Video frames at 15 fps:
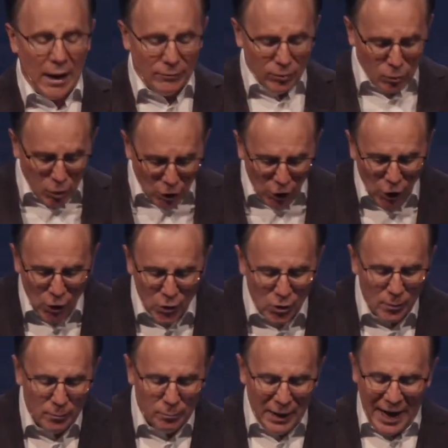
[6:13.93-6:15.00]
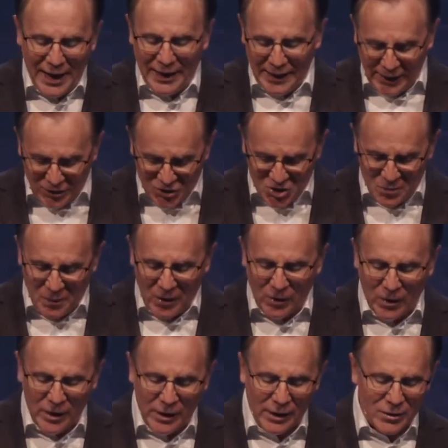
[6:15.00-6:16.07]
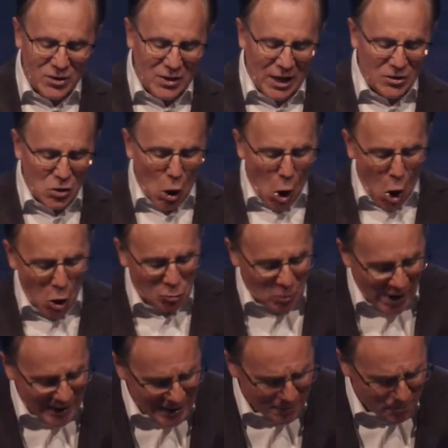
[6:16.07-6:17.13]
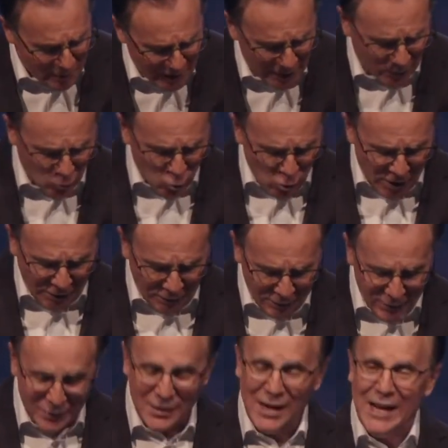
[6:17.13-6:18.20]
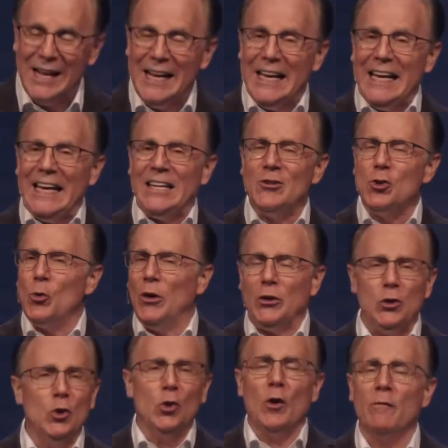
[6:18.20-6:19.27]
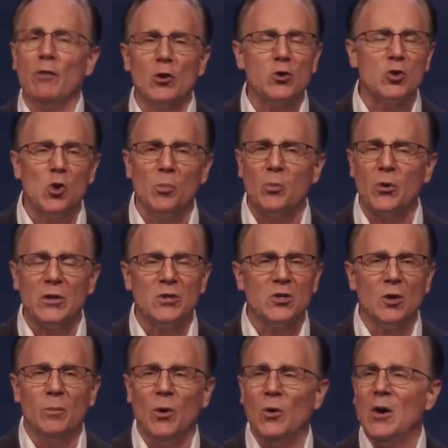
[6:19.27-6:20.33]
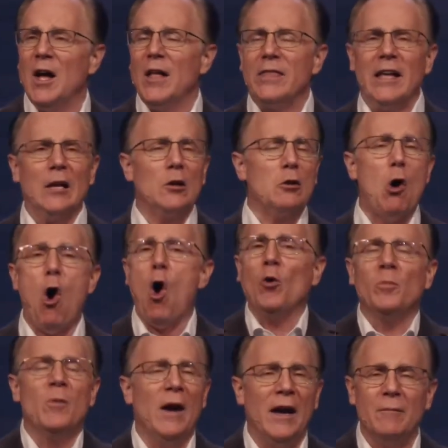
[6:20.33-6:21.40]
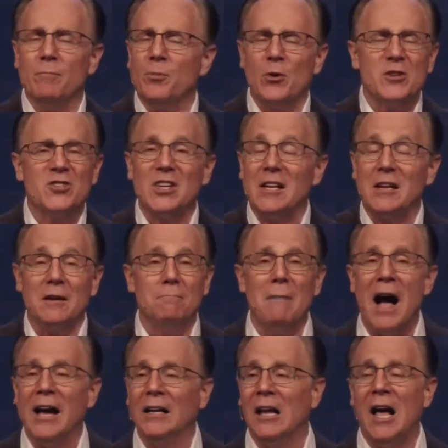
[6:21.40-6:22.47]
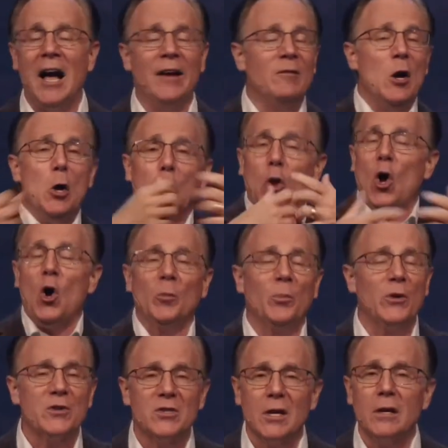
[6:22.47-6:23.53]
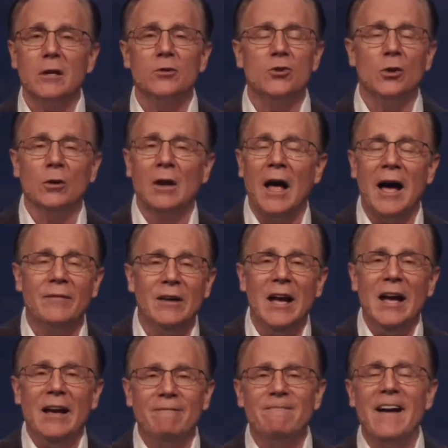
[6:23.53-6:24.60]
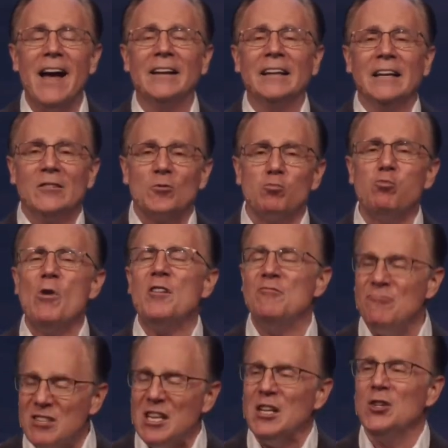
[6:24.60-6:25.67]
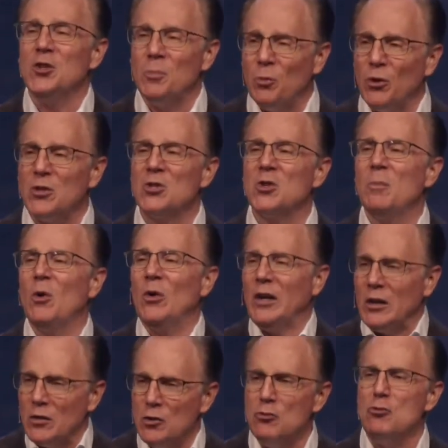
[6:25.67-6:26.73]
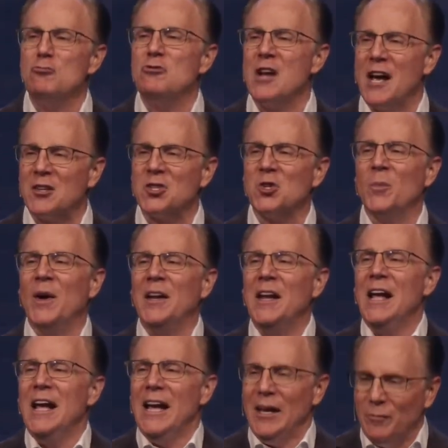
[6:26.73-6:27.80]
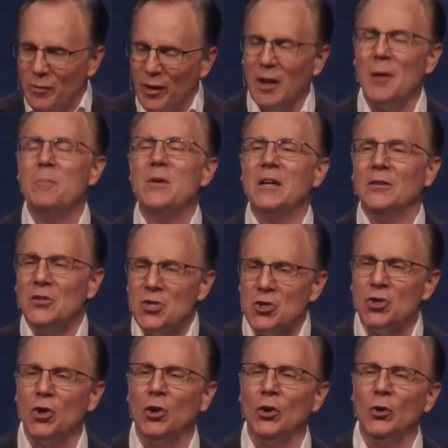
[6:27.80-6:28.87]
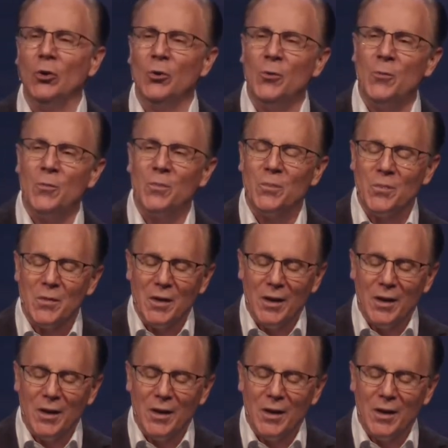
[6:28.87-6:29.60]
What I've learned by experience has already been written into a universal principle that long preceded my life, long preceded your life. In fact, it's written into principle in the New Testament in Philippians 2.